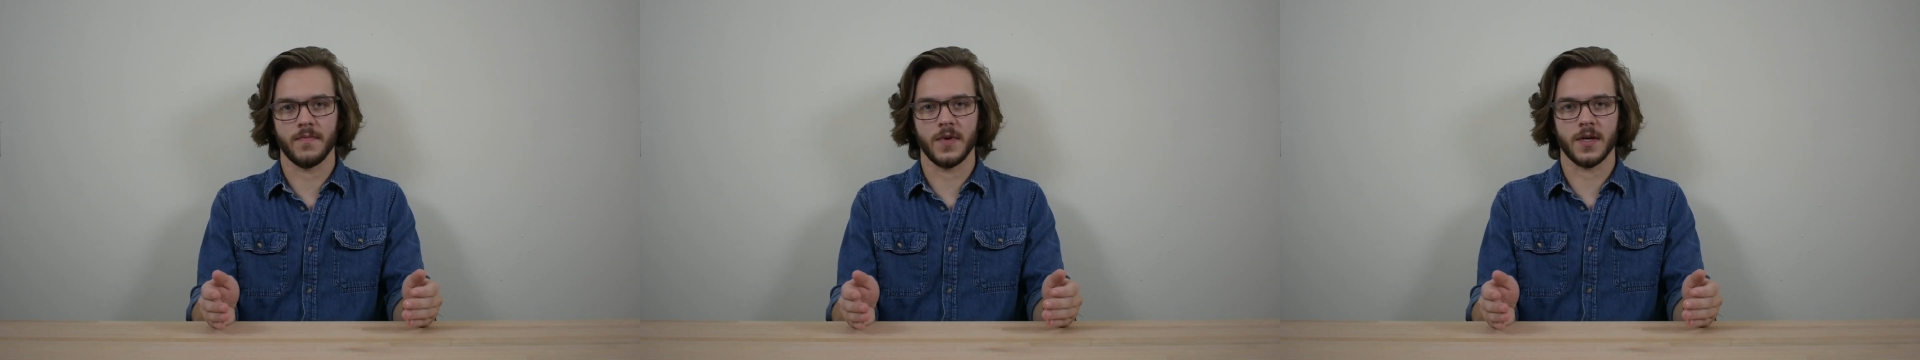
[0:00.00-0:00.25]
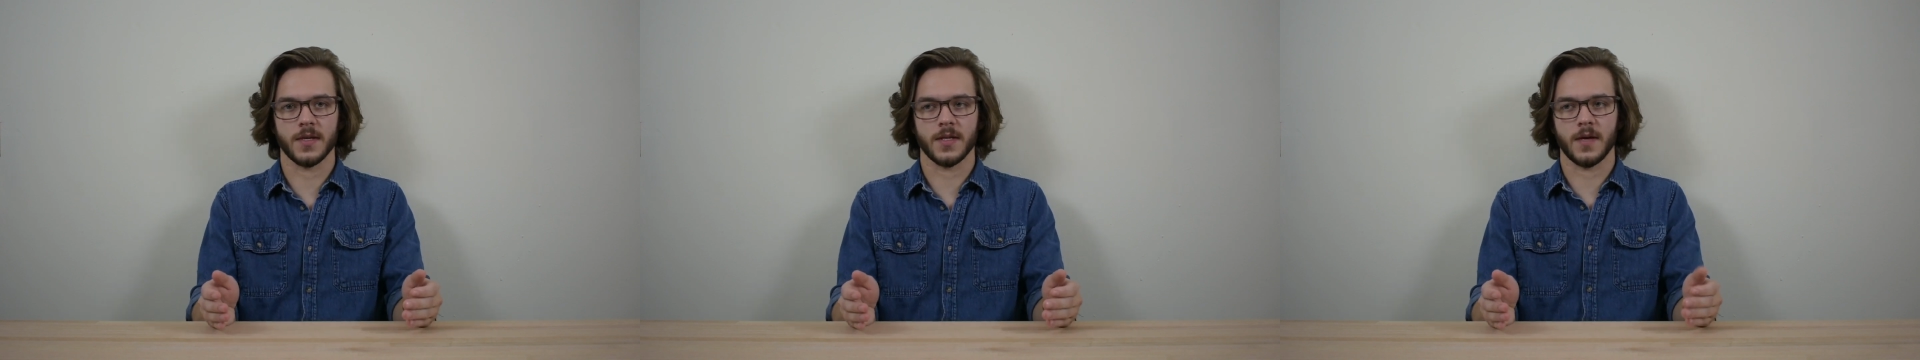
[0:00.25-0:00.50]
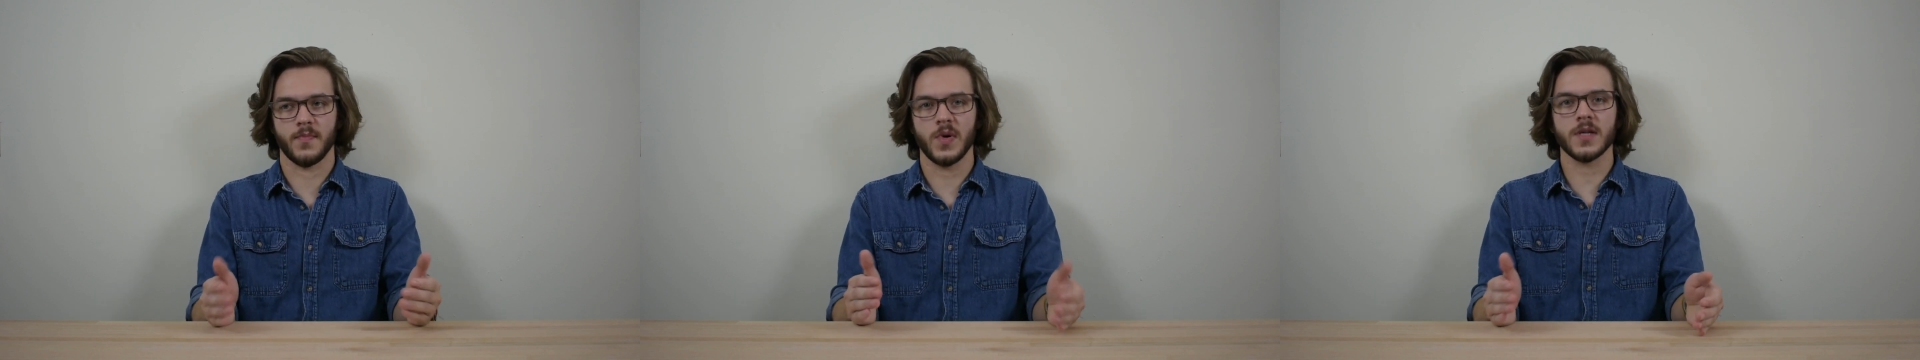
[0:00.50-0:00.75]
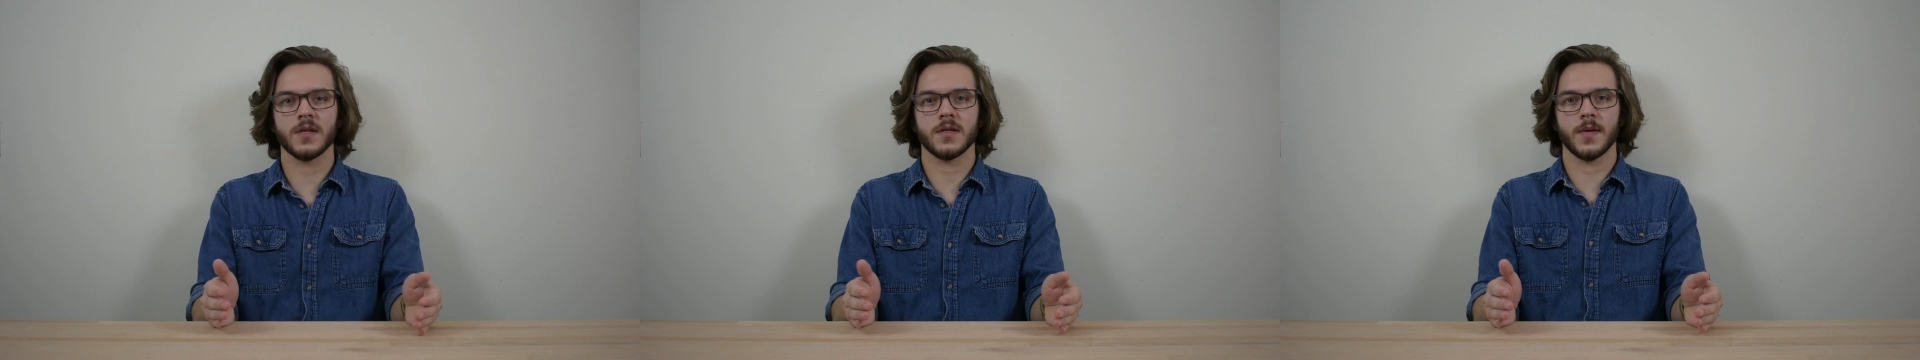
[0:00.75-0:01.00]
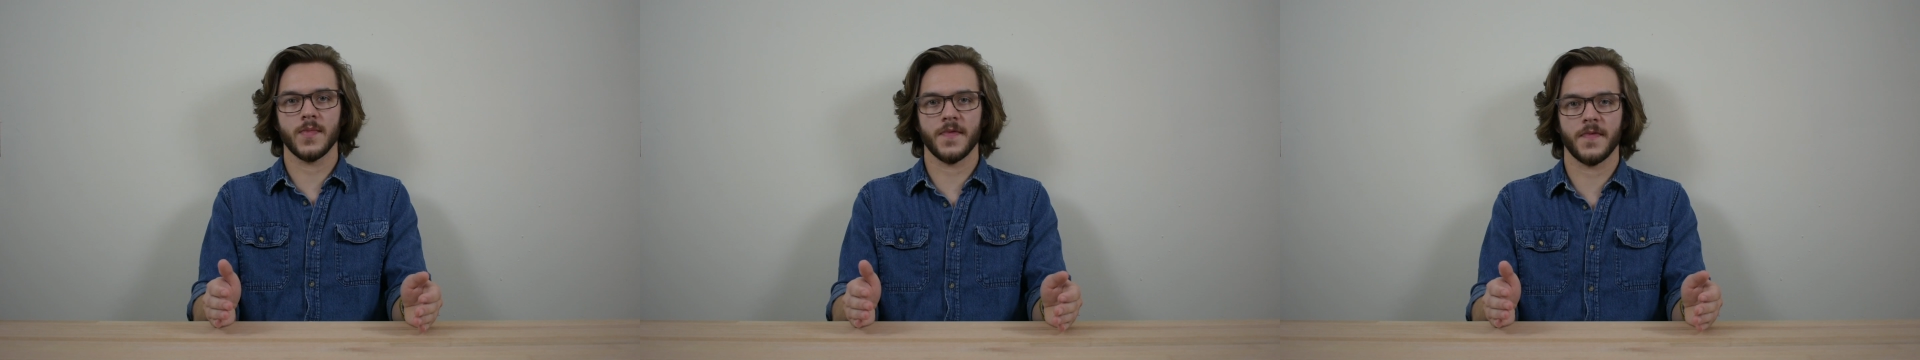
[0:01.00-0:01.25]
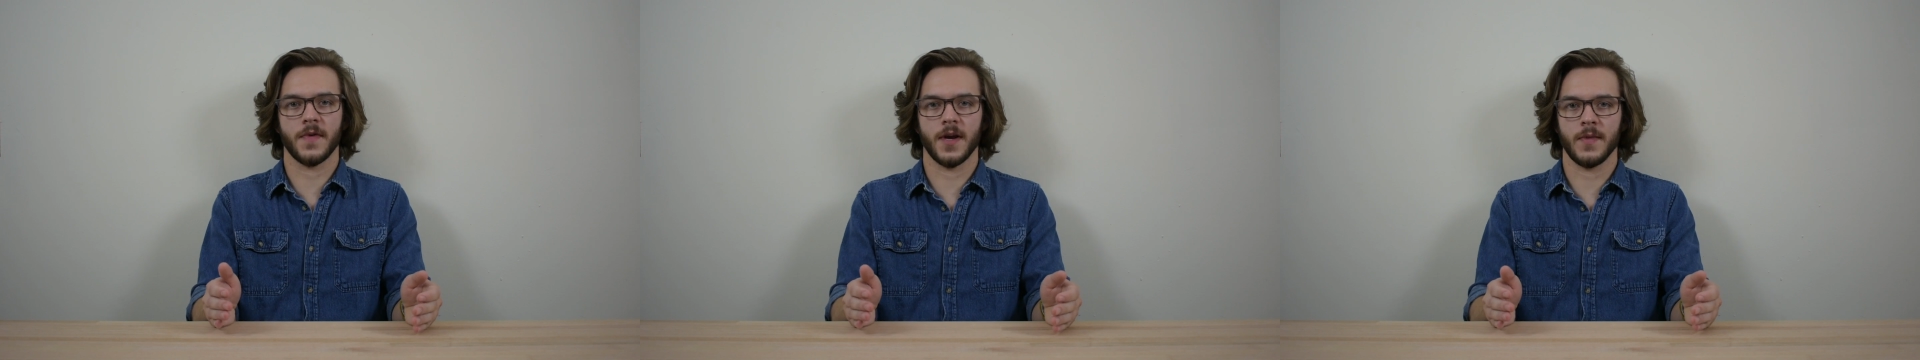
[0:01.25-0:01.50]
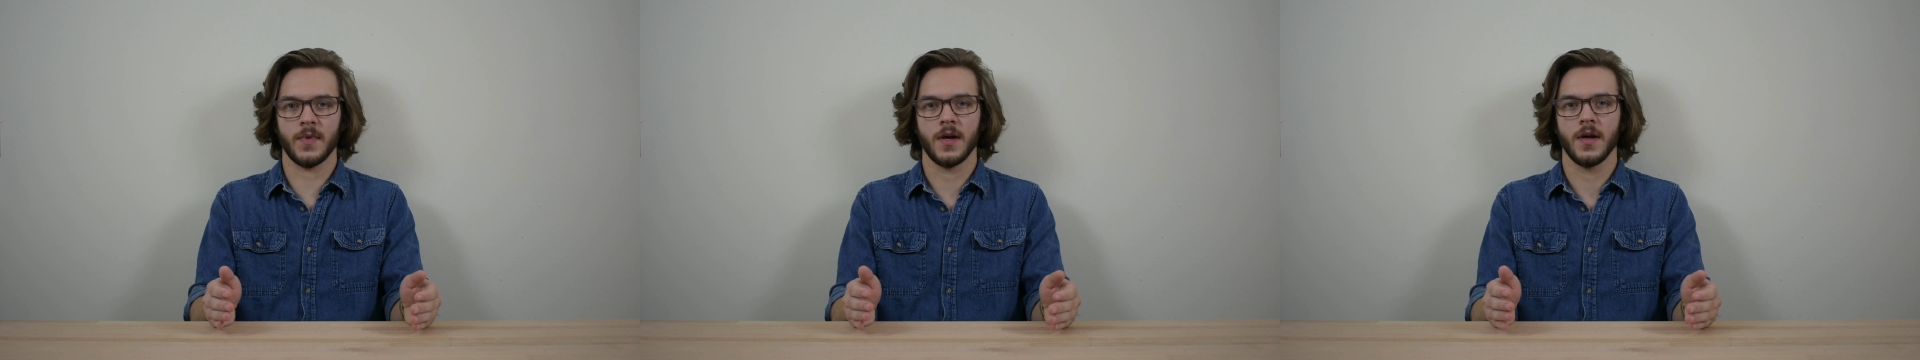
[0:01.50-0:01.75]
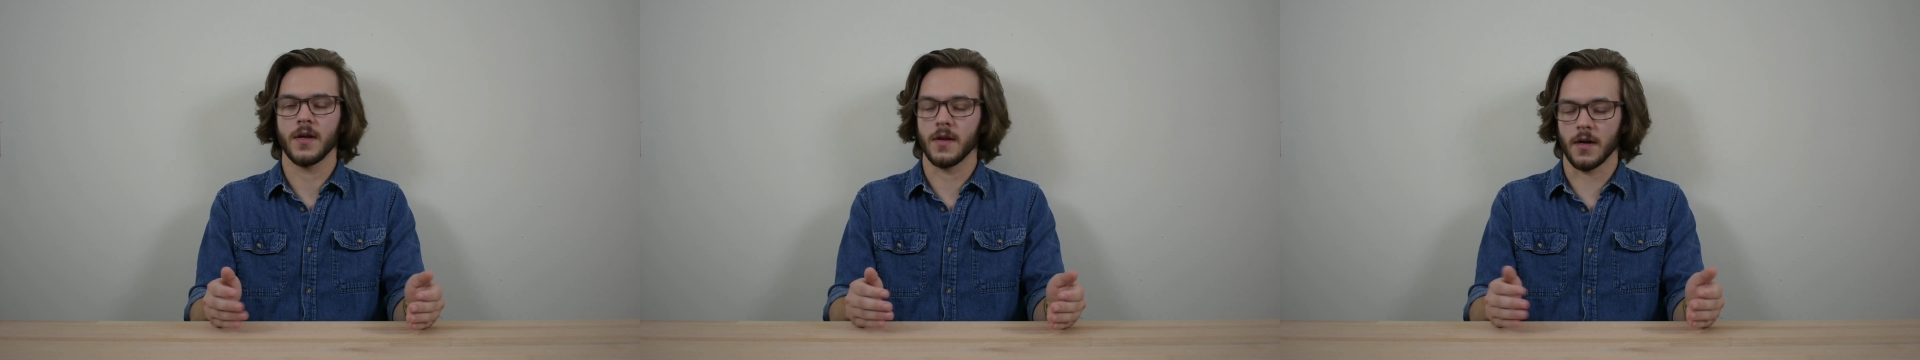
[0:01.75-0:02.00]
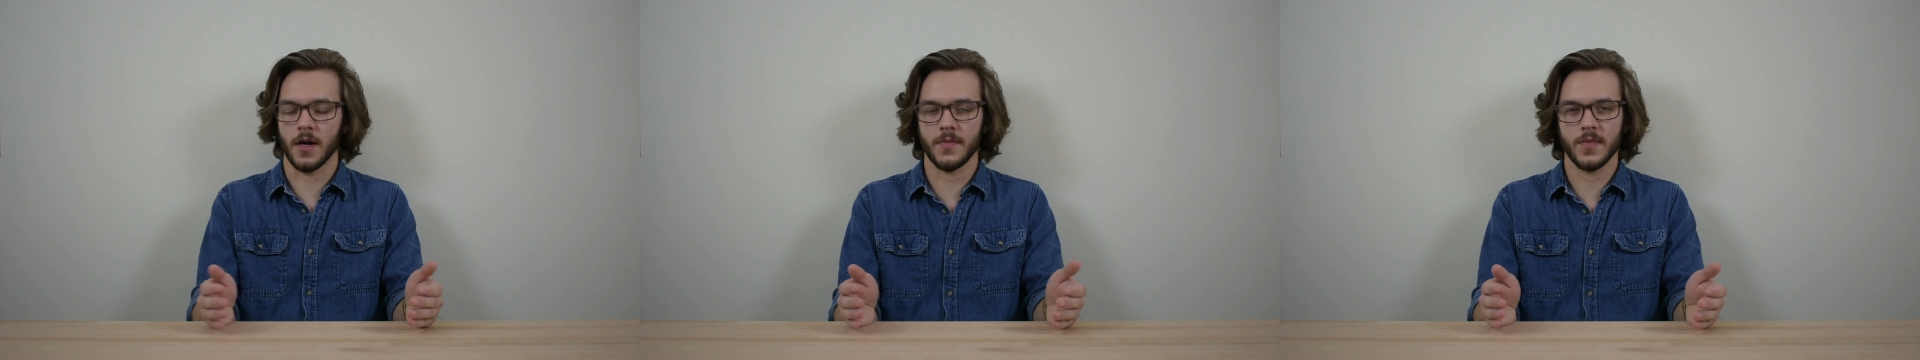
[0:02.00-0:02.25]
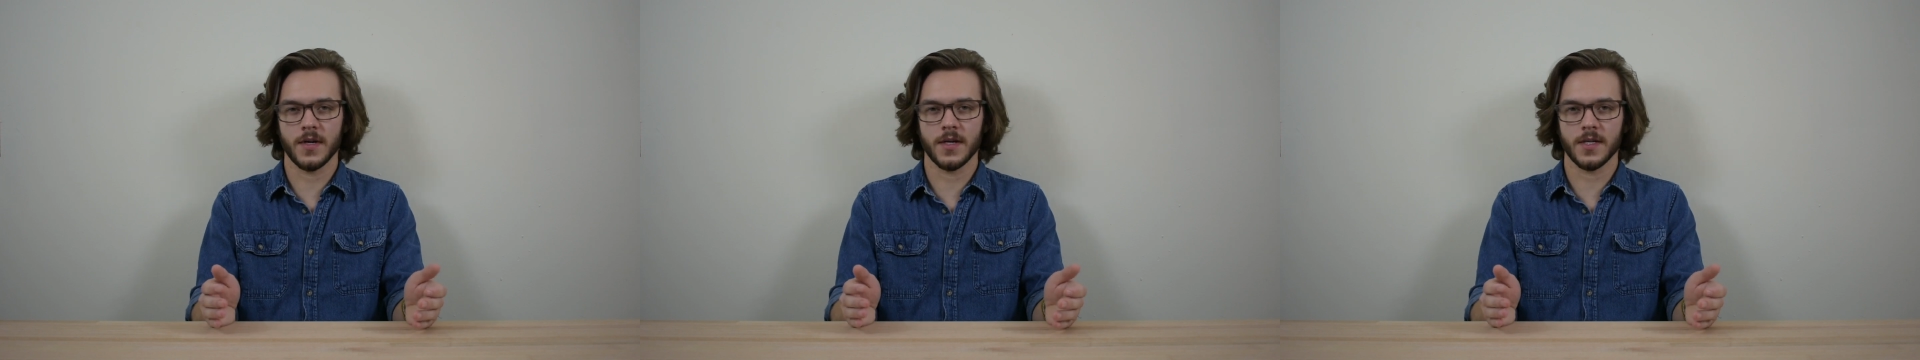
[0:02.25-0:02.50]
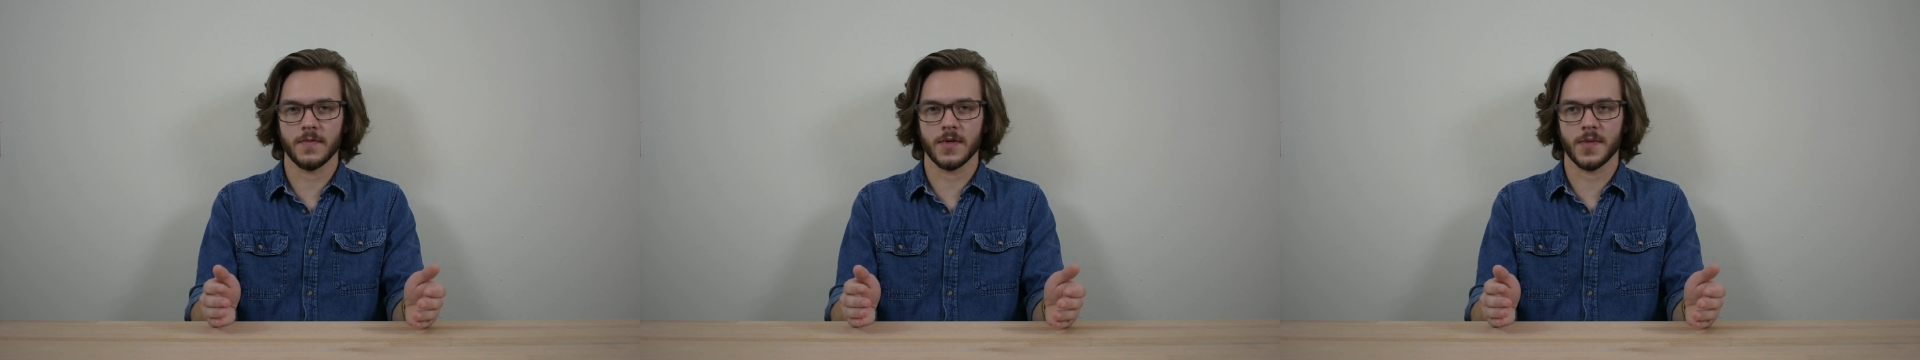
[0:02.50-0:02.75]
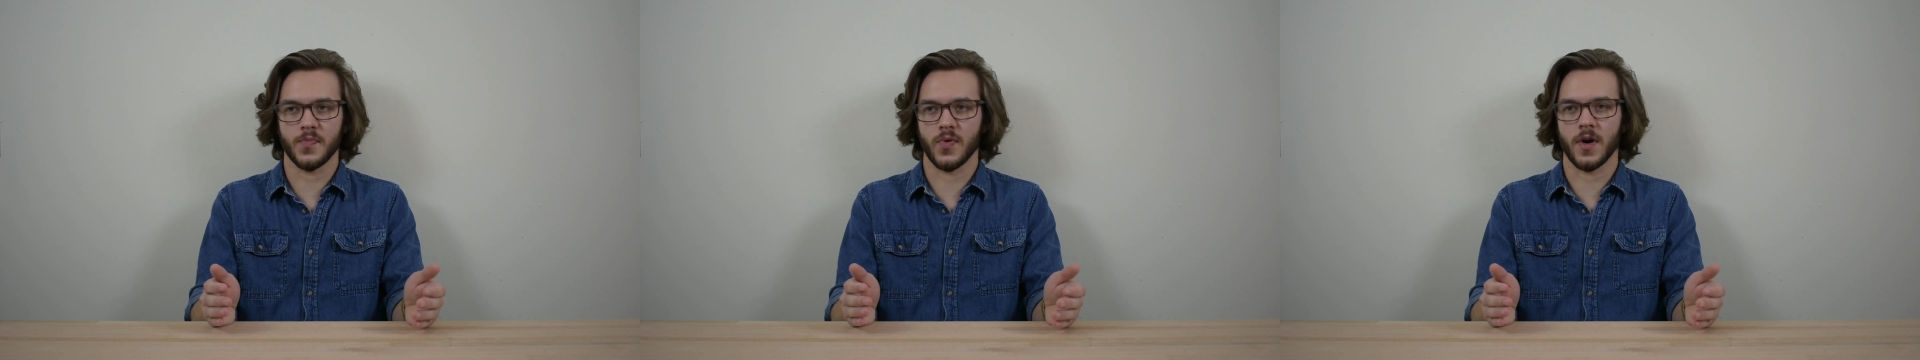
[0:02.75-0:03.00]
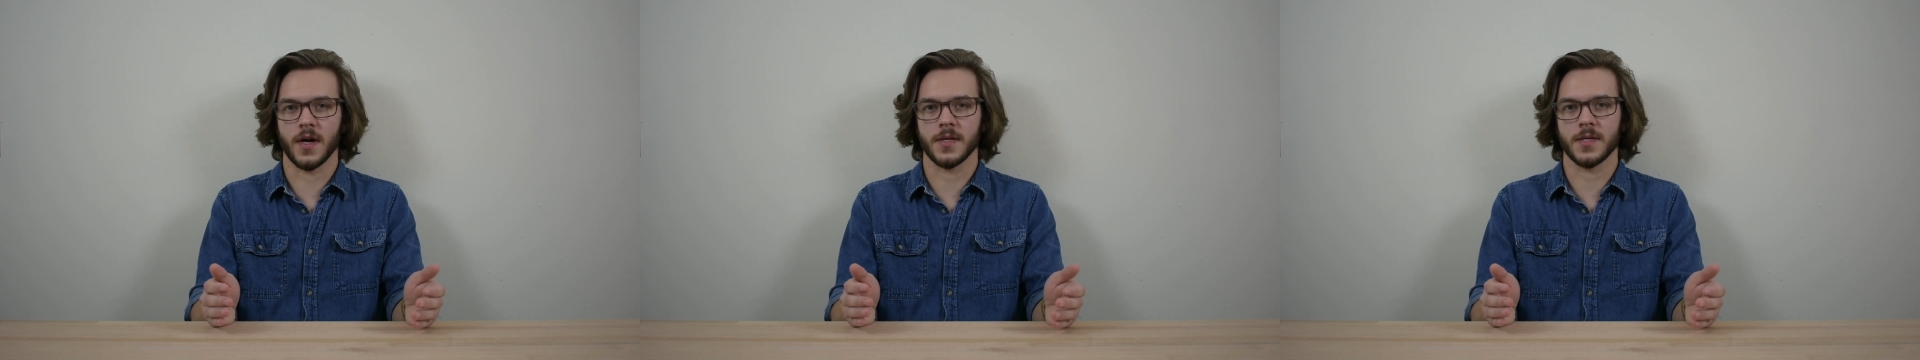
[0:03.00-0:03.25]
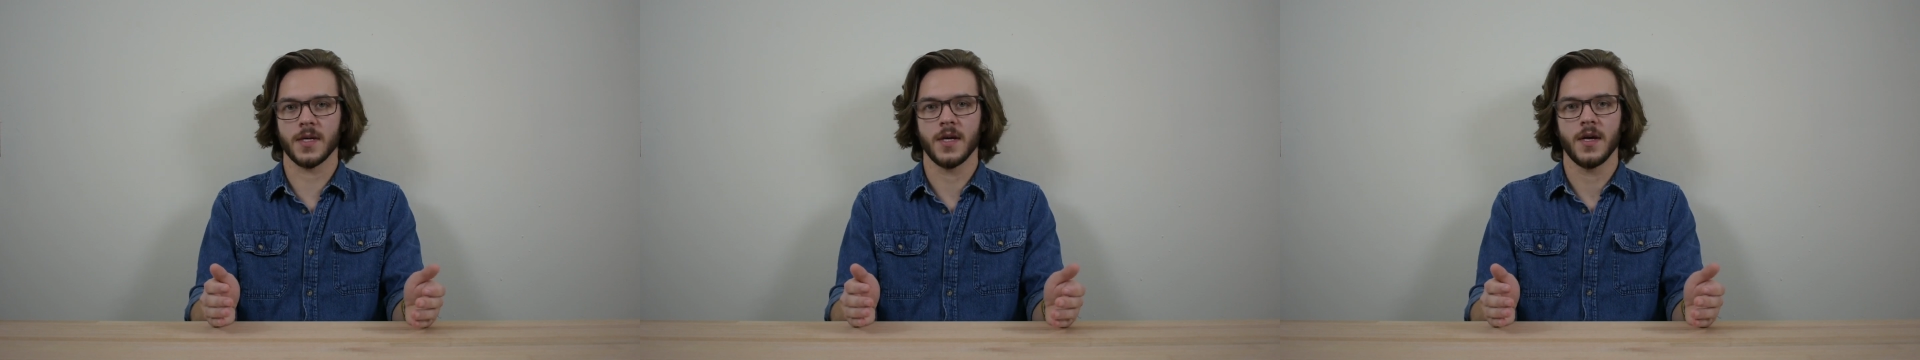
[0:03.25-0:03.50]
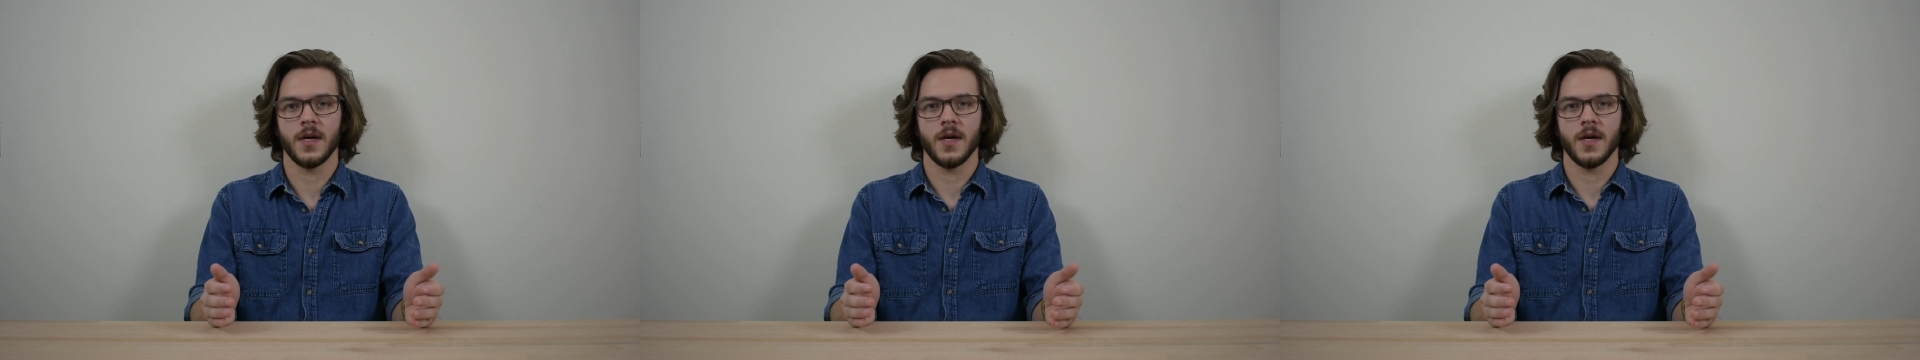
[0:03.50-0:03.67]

because they picked a timber frame not because of its price,